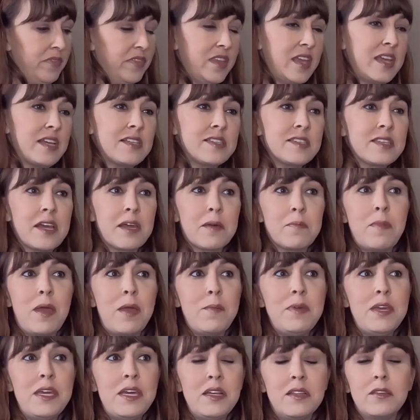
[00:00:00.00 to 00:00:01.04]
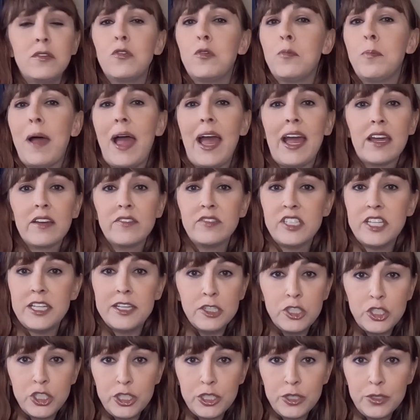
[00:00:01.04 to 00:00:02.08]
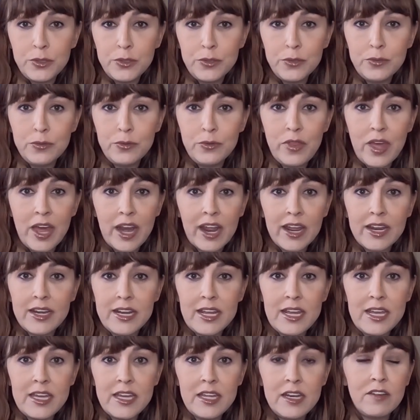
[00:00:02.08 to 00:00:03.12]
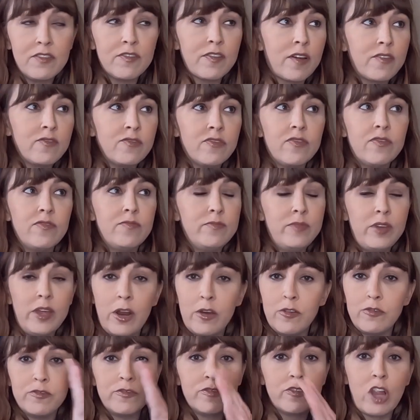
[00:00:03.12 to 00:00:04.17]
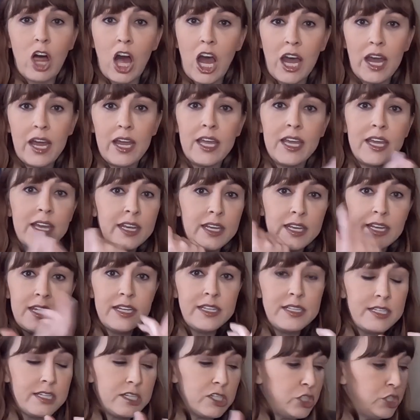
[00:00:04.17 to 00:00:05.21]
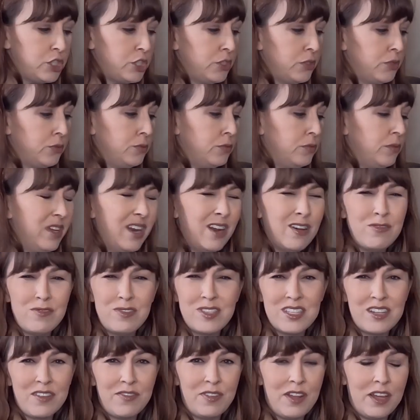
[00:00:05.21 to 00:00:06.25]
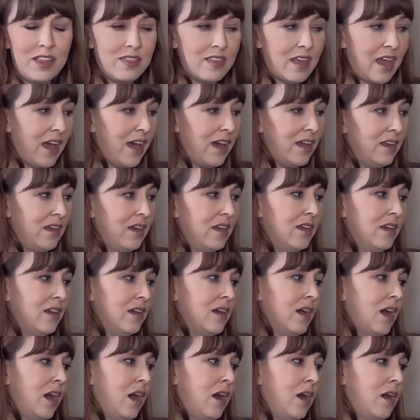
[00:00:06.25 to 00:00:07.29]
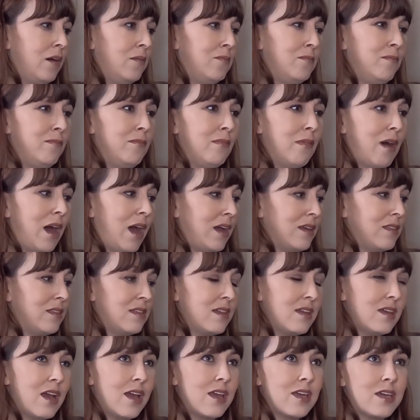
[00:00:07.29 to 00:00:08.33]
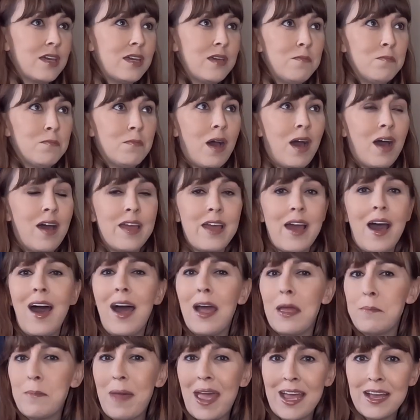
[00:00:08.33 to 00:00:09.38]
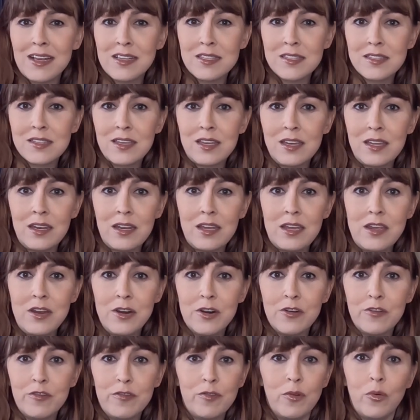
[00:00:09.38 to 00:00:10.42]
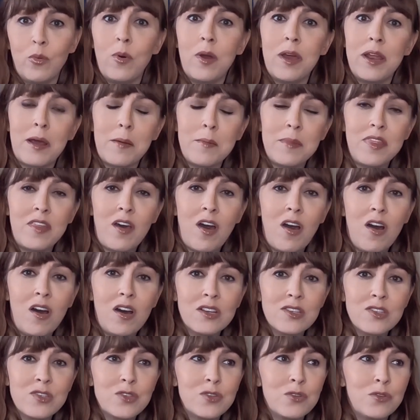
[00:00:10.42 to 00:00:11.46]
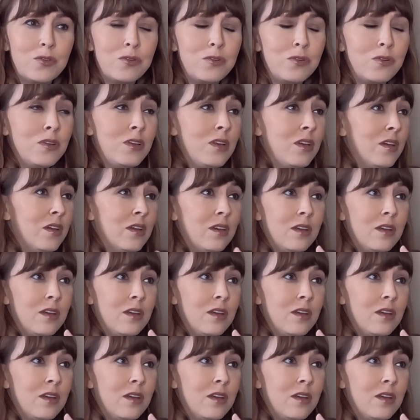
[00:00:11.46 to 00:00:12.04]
Things like maybe a little pack of tissue that I need if I'm, flying and need tissue, stuff like that. I think I keep my eye mask in here for when I'm in the hostel.